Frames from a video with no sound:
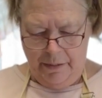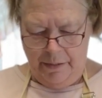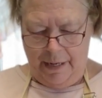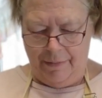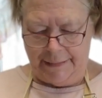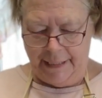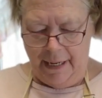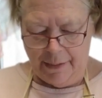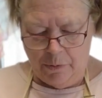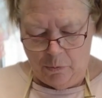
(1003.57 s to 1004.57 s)
Now it's got
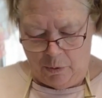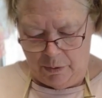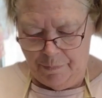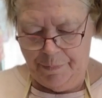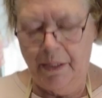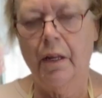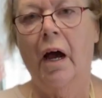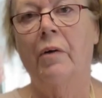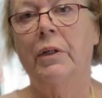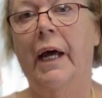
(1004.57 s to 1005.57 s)
to cool.
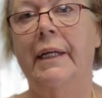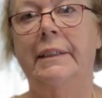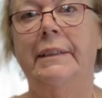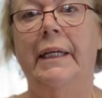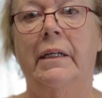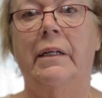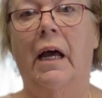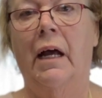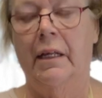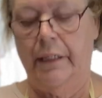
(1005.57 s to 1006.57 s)
I will let it sit
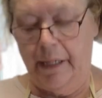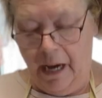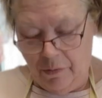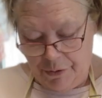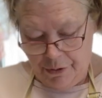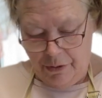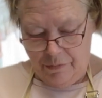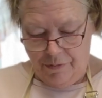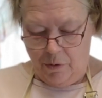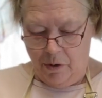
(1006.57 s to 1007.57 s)
on the counter
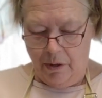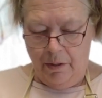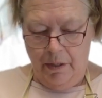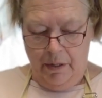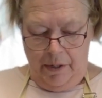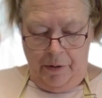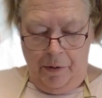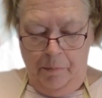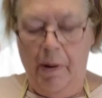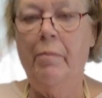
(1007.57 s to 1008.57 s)
for
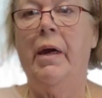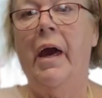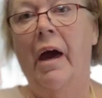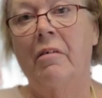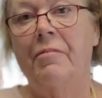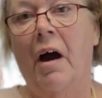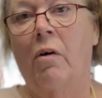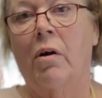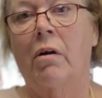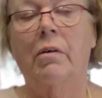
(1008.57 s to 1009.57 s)
maybe a half
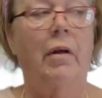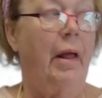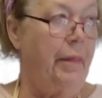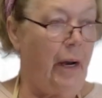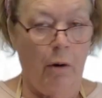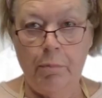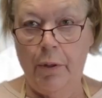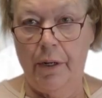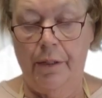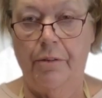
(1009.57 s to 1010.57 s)
hour, and then I'll
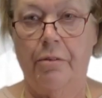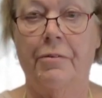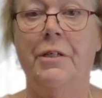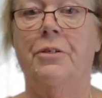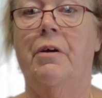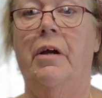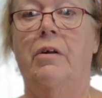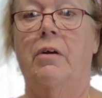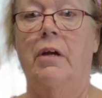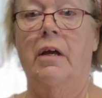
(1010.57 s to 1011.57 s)
put it in the
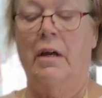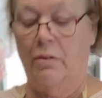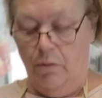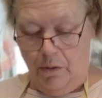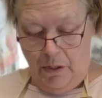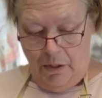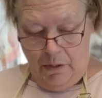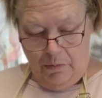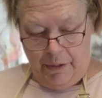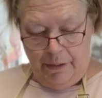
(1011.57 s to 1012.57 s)
refrigerator. And
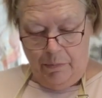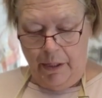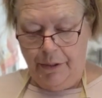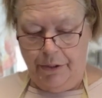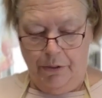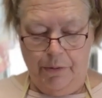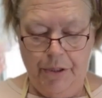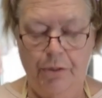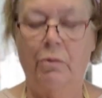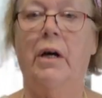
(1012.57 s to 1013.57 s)
what you want to do
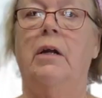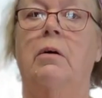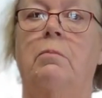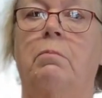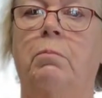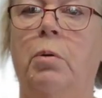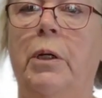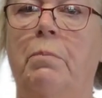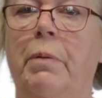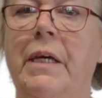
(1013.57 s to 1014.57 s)
is you want to
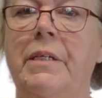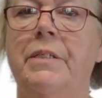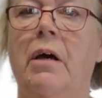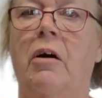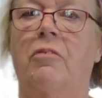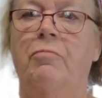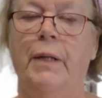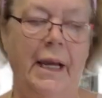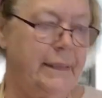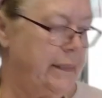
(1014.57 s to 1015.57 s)
put a piece of
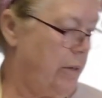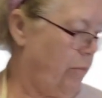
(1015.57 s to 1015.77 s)
plastic